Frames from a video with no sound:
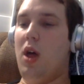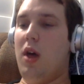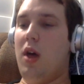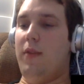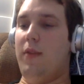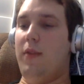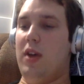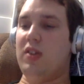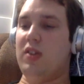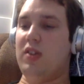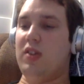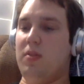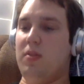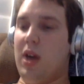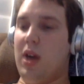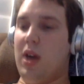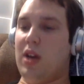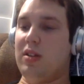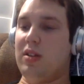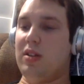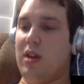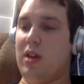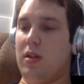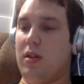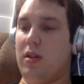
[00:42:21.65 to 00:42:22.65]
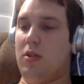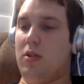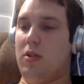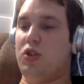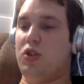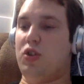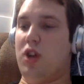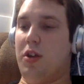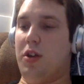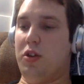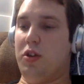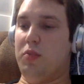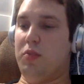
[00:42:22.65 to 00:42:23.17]
Fans of Megadeth are a
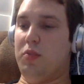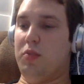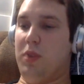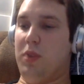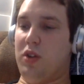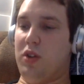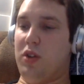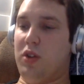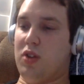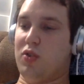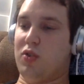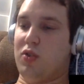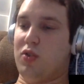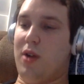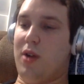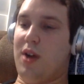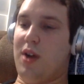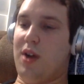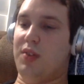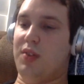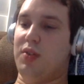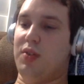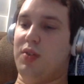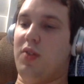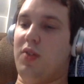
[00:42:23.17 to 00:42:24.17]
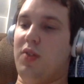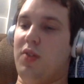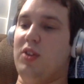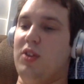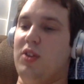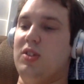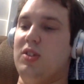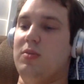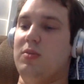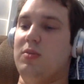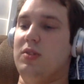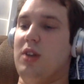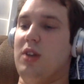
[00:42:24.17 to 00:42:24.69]
jealous bunch that tries to
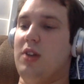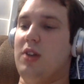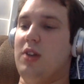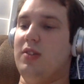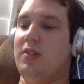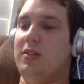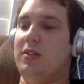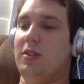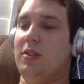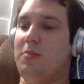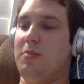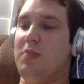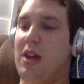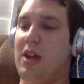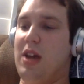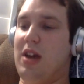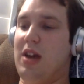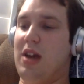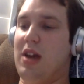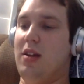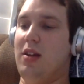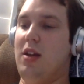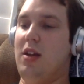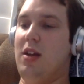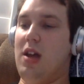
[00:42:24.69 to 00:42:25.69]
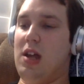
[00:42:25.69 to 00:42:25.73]
convince themselves that their band